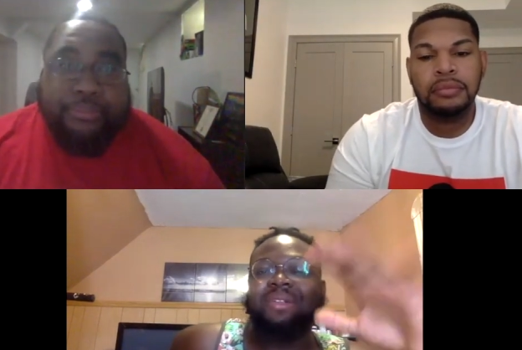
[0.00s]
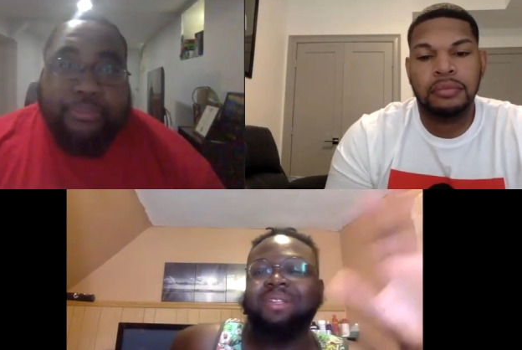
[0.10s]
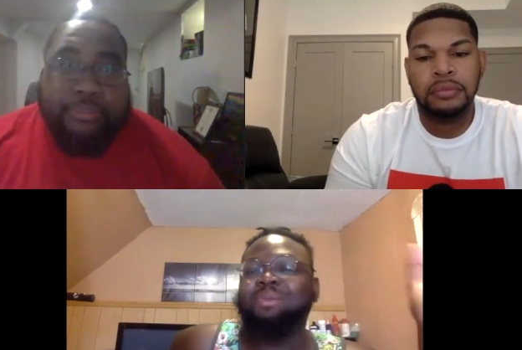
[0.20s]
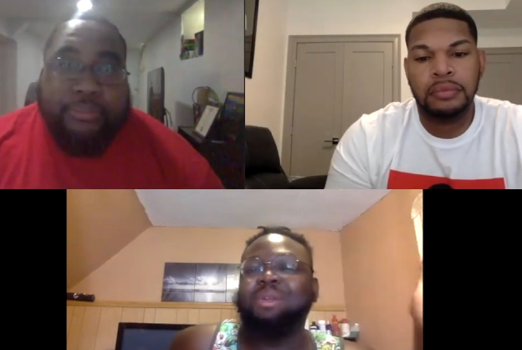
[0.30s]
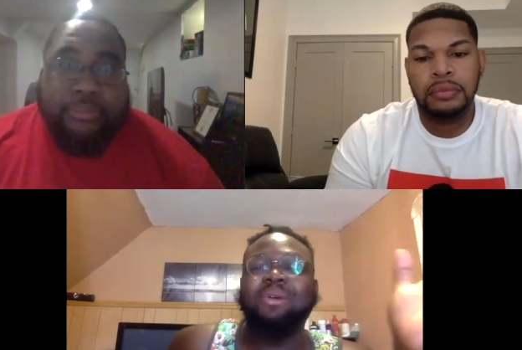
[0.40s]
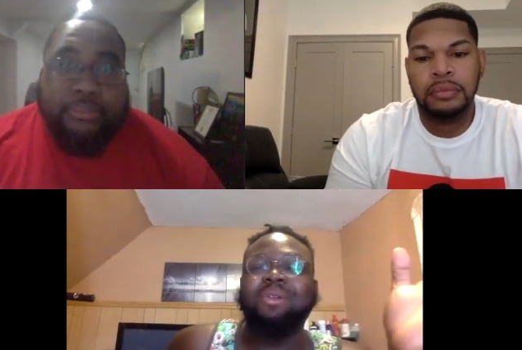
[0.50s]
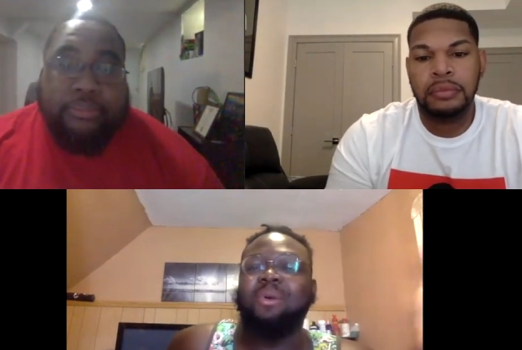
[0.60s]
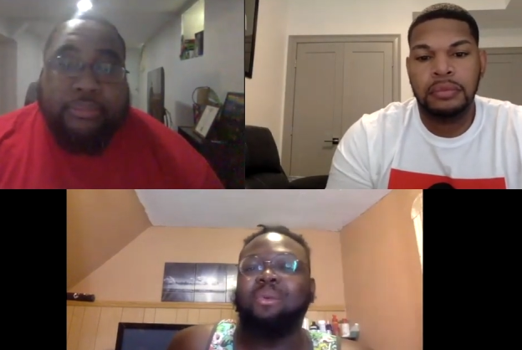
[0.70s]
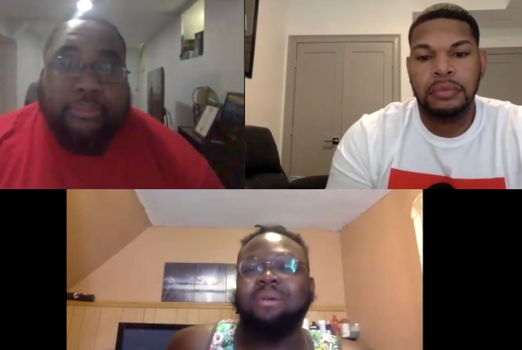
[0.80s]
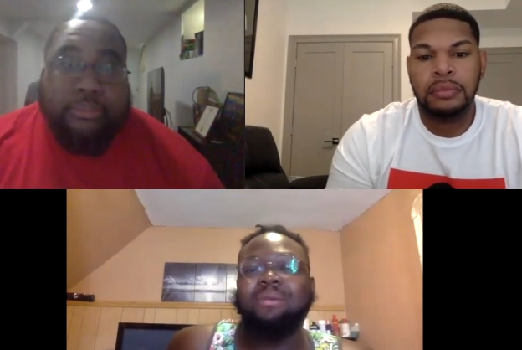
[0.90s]
Speaker 1: we don't know
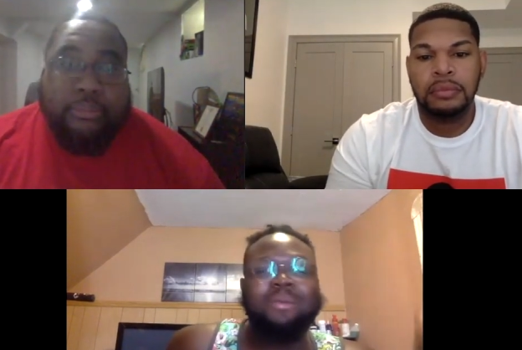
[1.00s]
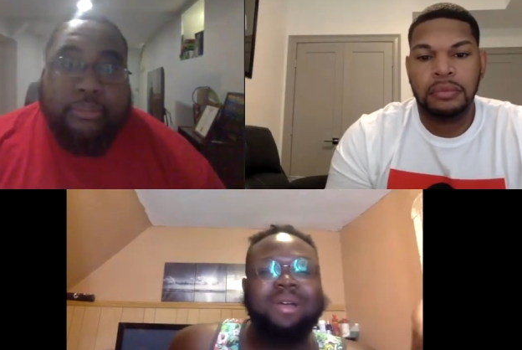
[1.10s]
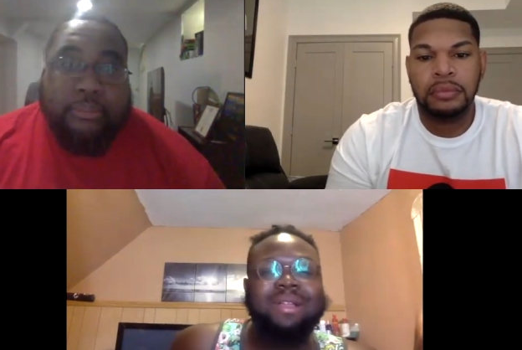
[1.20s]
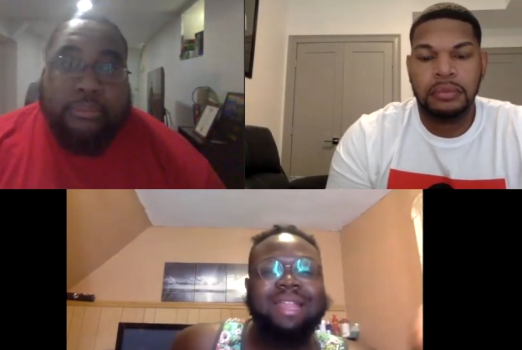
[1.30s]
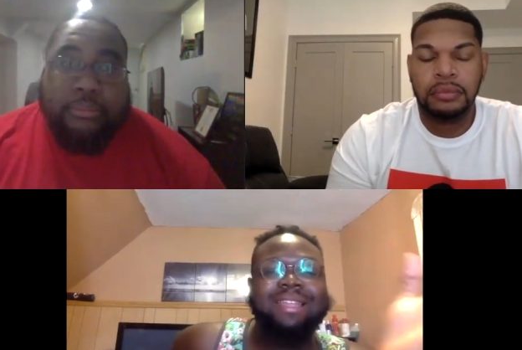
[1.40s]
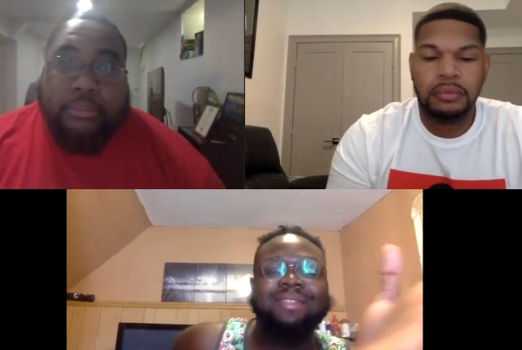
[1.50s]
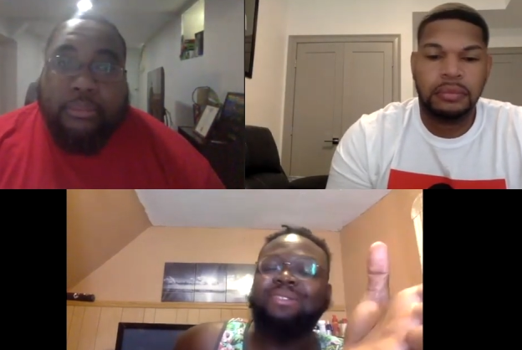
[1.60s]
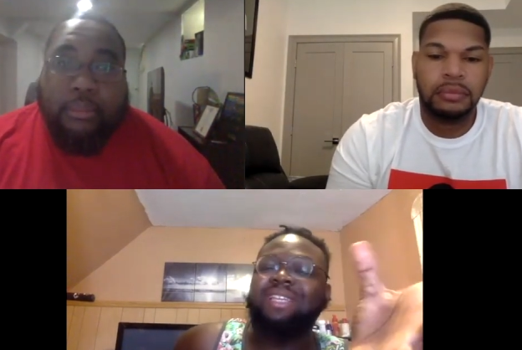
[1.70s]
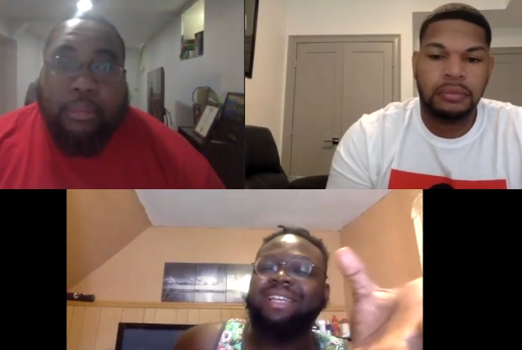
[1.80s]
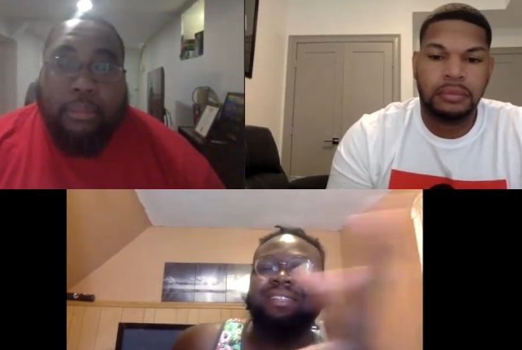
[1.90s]
what like you
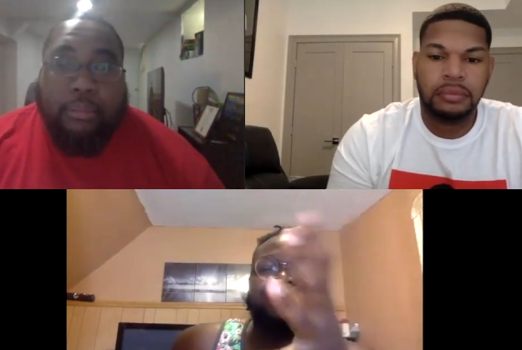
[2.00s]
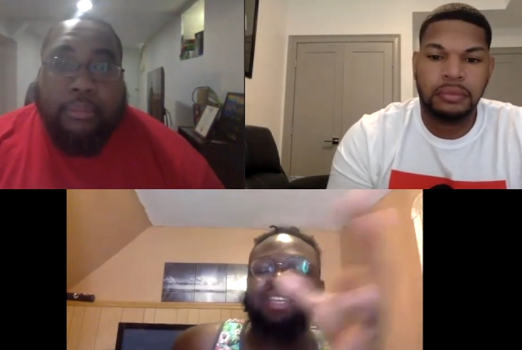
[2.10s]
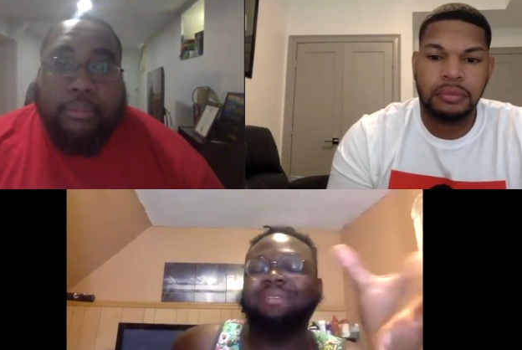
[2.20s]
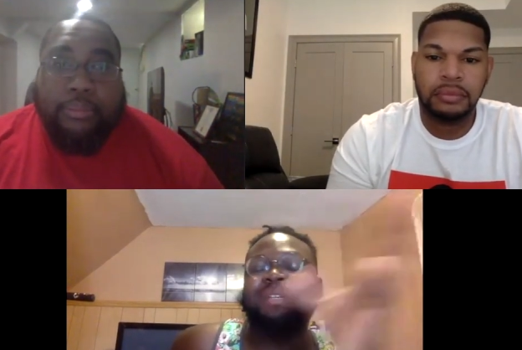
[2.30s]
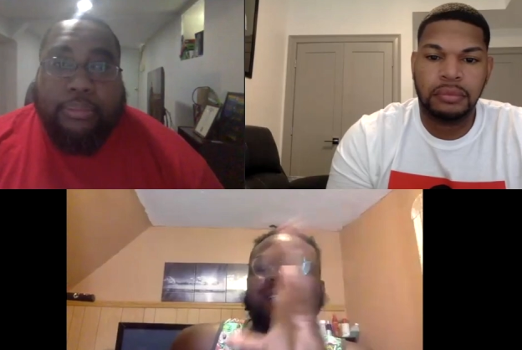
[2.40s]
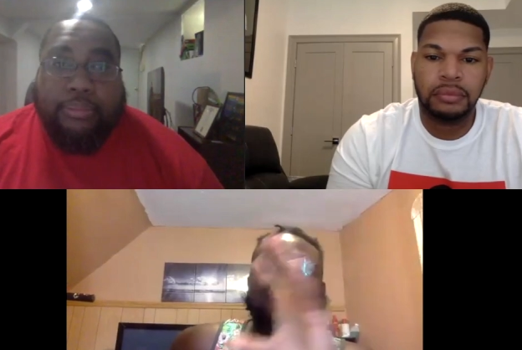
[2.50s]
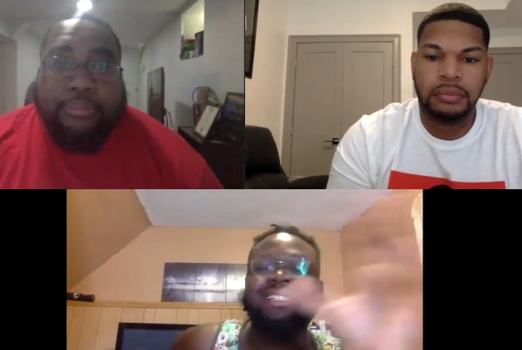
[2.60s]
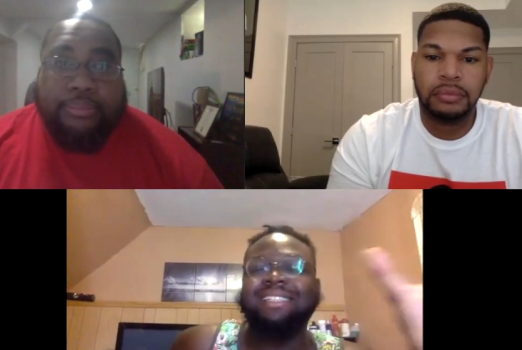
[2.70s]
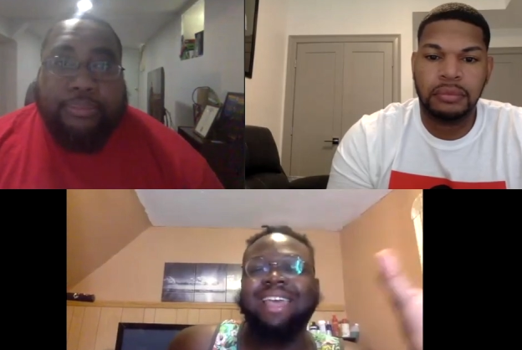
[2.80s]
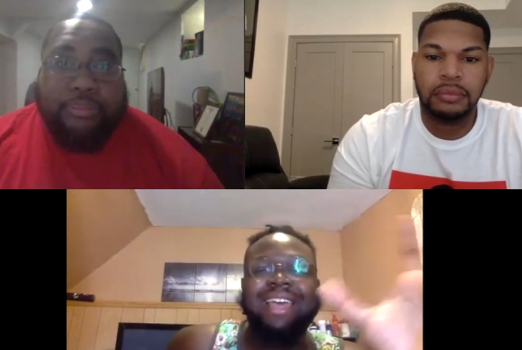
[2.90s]
said, this image
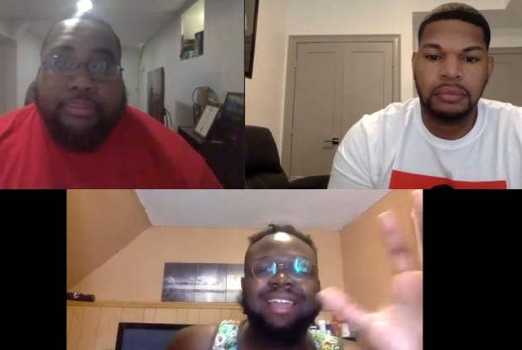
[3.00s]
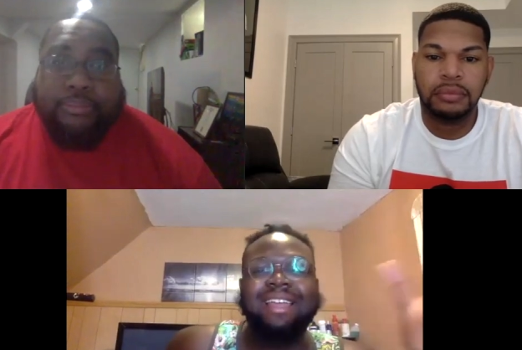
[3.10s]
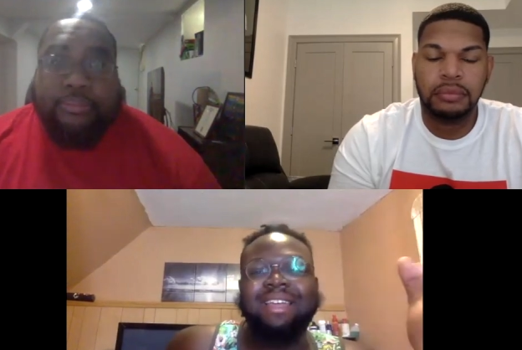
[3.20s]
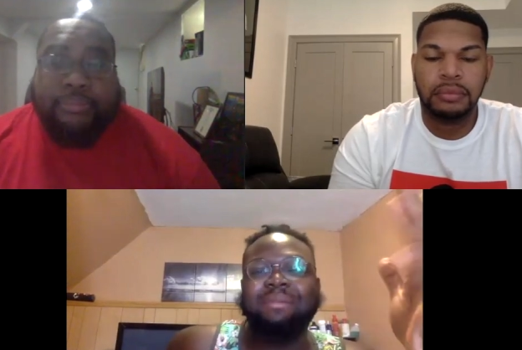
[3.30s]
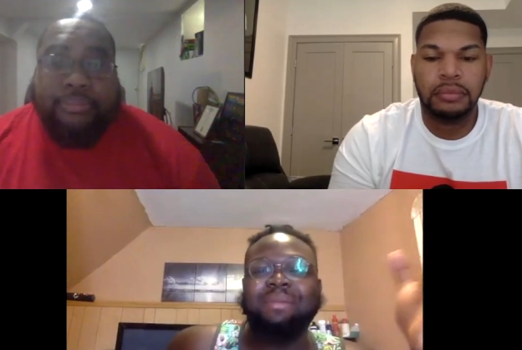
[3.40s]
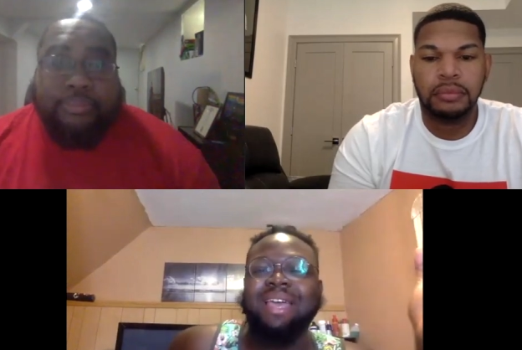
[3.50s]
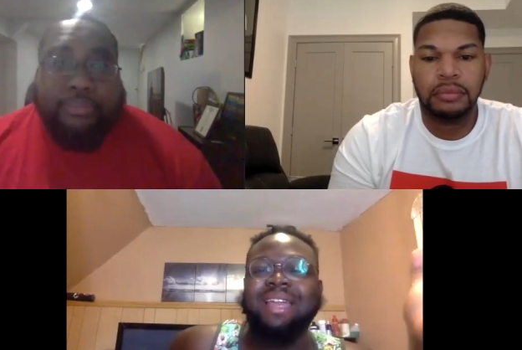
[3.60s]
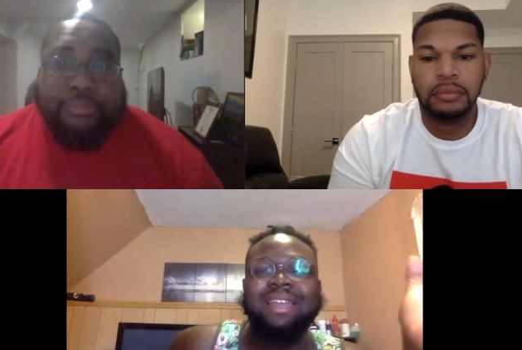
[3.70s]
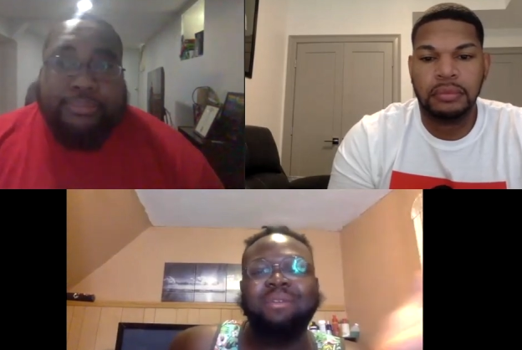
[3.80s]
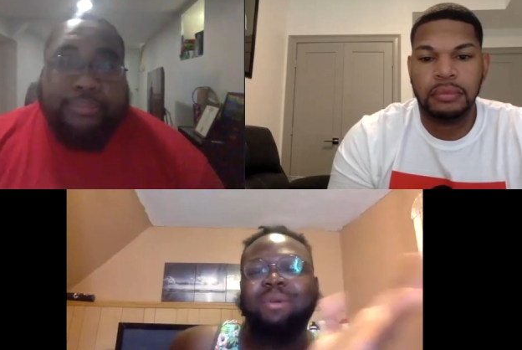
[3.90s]
is, it could be edited.